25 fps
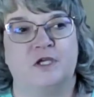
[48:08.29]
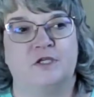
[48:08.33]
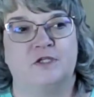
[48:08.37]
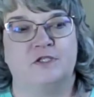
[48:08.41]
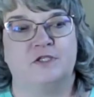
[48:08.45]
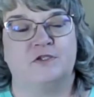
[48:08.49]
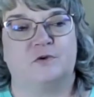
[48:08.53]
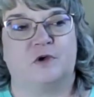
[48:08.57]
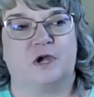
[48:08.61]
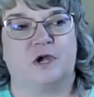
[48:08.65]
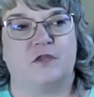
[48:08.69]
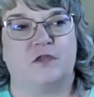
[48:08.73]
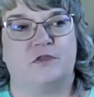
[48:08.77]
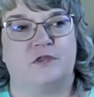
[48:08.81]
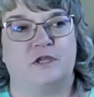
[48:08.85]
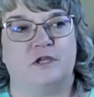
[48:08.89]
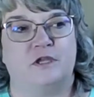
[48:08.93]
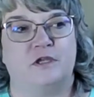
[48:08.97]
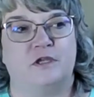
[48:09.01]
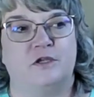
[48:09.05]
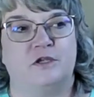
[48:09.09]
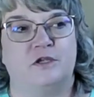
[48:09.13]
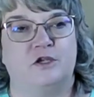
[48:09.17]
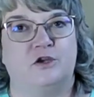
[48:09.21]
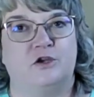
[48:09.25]
So I
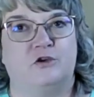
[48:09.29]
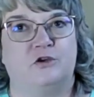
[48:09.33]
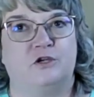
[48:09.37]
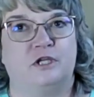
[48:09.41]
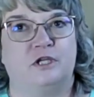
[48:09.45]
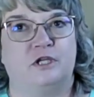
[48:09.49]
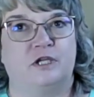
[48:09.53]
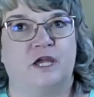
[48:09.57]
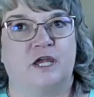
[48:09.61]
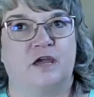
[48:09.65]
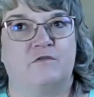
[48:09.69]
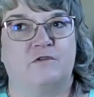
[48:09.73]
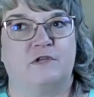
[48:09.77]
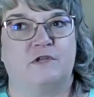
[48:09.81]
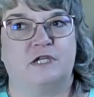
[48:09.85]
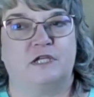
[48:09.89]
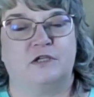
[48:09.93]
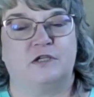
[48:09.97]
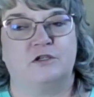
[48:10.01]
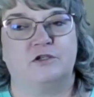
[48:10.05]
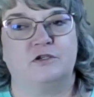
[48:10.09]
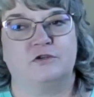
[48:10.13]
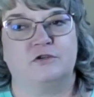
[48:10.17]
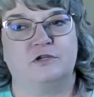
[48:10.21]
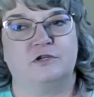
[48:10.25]
think you're going to have an
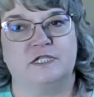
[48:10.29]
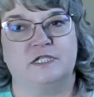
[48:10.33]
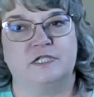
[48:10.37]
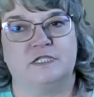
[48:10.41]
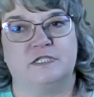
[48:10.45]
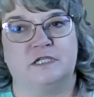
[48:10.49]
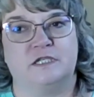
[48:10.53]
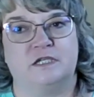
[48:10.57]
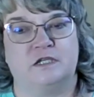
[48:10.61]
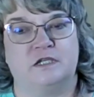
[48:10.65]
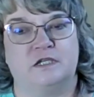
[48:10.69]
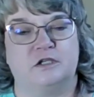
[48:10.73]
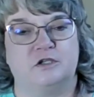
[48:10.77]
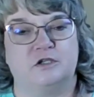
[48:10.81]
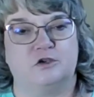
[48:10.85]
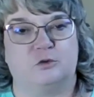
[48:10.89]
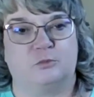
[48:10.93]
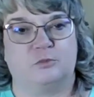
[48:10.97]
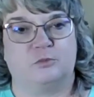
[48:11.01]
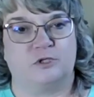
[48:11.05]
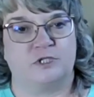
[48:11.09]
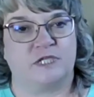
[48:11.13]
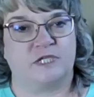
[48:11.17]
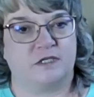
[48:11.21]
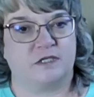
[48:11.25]
increase in
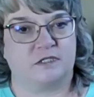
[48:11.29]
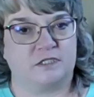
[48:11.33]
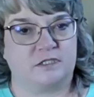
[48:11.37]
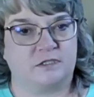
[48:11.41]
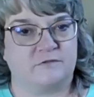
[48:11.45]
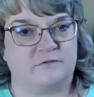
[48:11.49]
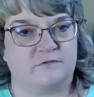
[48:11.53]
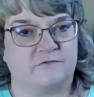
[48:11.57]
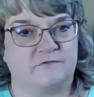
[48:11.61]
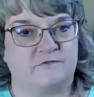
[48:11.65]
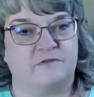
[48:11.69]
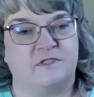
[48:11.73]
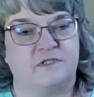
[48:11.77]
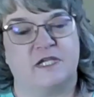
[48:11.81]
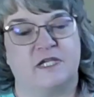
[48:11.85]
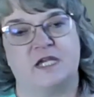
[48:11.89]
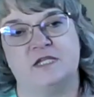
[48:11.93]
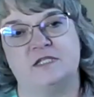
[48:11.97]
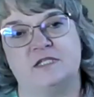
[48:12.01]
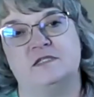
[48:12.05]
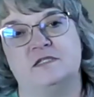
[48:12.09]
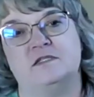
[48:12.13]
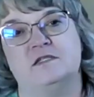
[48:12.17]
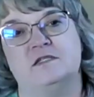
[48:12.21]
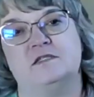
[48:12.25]
adult protective
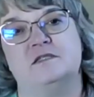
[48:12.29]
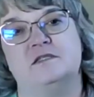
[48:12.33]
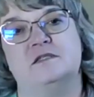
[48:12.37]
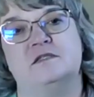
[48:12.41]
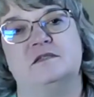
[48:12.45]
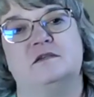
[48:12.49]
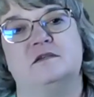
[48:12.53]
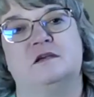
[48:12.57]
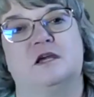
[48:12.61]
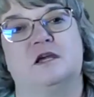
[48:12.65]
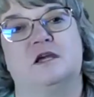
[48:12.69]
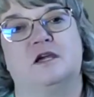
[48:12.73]
cases,